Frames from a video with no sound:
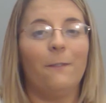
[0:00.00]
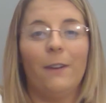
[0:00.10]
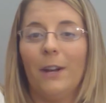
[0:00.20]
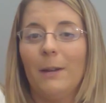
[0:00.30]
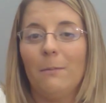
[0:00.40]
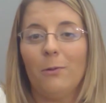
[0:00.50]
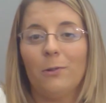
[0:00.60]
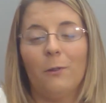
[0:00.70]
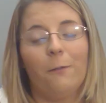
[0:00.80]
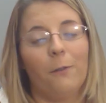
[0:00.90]
very
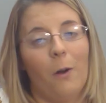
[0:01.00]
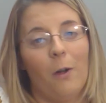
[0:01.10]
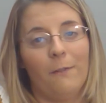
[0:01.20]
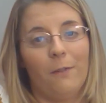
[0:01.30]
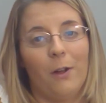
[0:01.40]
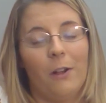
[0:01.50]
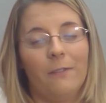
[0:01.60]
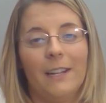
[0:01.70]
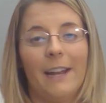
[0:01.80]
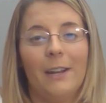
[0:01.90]
emotional for all
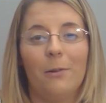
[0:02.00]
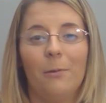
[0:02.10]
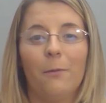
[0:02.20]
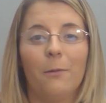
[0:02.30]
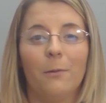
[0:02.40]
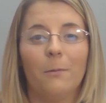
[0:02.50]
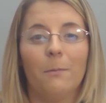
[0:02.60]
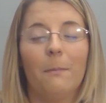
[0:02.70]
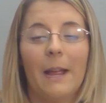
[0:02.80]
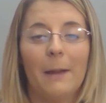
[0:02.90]
involved. And I know for
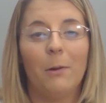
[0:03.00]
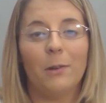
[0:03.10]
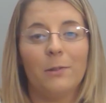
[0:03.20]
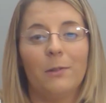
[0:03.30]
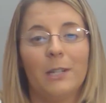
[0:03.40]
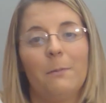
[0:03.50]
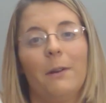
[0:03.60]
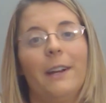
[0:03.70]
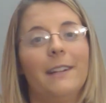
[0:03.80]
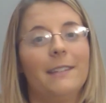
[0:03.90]
my personal
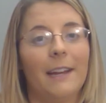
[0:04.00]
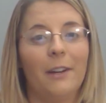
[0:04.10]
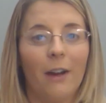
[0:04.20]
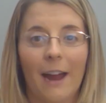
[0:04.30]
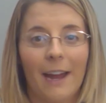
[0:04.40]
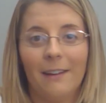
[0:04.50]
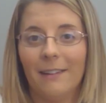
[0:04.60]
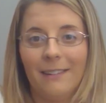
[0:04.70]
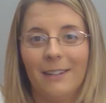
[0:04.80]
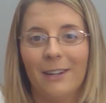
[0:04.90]
experience, I cried
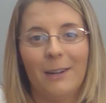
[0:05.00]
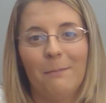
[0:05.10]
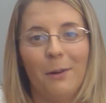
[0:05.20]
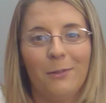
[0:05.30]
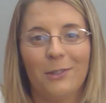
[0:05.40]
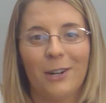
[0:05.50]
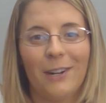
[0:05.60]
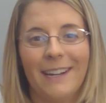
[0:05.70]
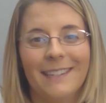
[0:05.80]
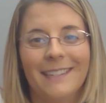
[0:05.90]
during both
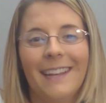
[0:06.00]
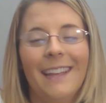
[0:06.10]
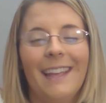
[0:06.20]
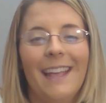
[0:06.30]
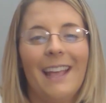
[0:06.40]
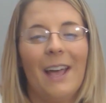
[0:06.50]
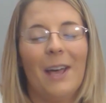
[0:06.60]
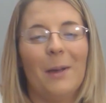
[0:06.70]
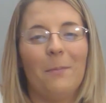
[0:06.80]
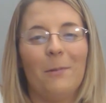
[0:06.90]
journeys
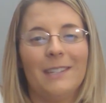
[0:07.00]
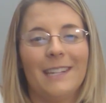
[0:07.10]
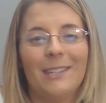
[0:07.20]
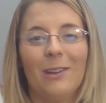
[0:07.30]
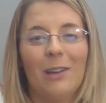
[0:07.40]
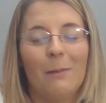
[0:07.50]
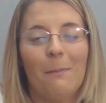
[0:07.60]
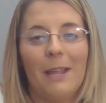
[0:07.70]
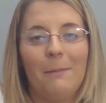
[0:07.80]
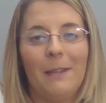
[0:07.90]
once I saw the
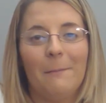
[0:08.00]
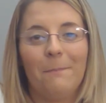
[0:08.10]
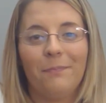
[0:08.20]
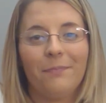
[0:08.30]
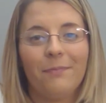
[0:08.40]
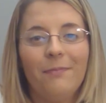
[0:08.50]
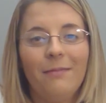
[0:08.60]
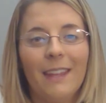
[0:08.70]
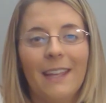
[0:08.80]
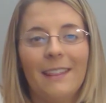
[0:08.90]
baby
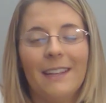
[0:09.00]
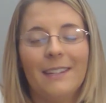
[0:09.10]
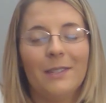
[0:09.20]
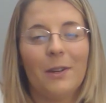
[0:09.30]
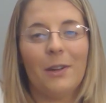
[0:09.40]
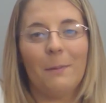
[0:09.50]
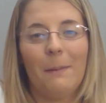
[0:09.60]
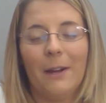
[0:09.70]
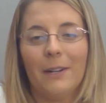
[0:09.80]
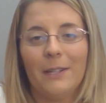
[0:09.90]
and then saw the
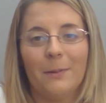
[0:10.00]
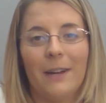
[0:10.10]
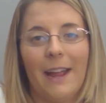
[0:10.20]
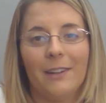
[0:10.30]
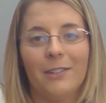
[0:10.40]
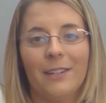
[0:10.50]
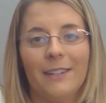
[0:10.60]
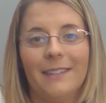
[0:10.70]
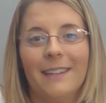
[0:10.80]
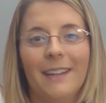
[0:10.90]
parents'
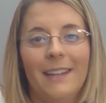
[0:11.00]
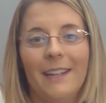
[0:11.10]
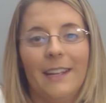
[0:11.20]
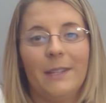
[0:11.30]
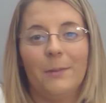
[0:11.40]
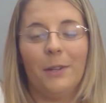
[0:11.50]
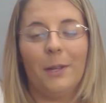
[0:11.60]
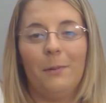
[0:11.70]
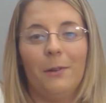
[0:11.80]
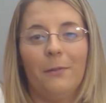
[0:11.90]
reactions. It's really
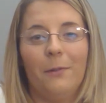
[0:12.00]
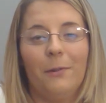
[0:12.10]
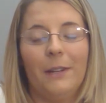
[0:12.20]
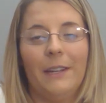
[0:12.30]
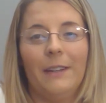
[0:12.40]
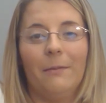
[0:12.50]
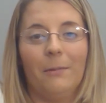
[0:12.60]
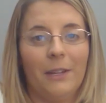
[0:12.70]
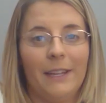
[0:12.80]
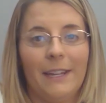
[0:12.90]
beautiful and
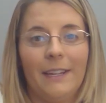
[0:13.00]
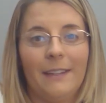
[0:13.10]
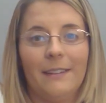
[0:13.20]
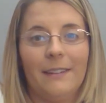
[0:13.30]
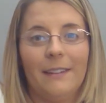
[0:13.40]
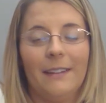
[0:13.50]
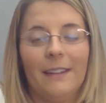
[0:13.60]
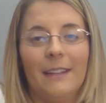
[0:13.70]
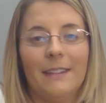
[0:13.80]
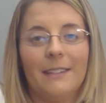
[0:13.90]
really
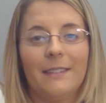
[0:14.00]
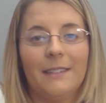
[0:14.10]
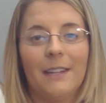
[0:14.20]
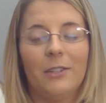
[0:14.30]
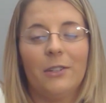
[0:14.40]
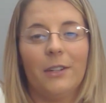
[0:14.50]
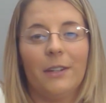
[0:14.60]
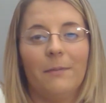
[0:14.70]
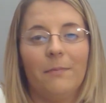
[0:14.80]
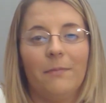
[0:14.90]
is such
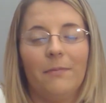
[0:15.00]
a